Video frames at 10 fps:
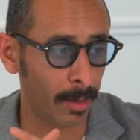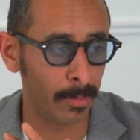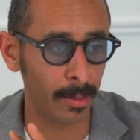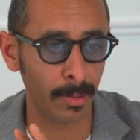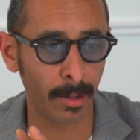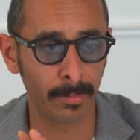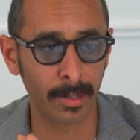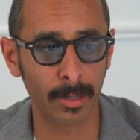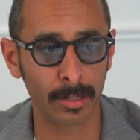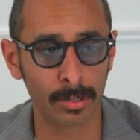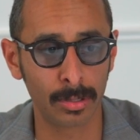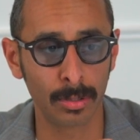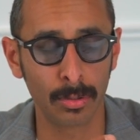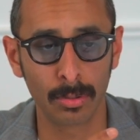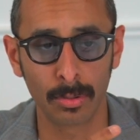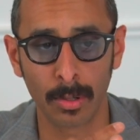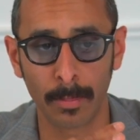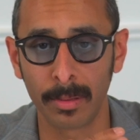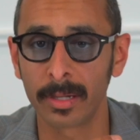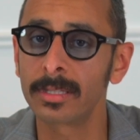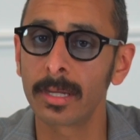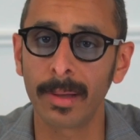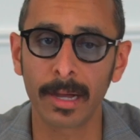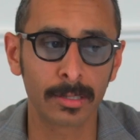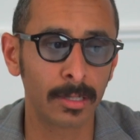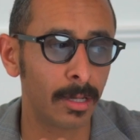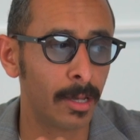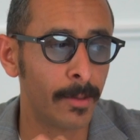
maybe I'm being too blunt about it,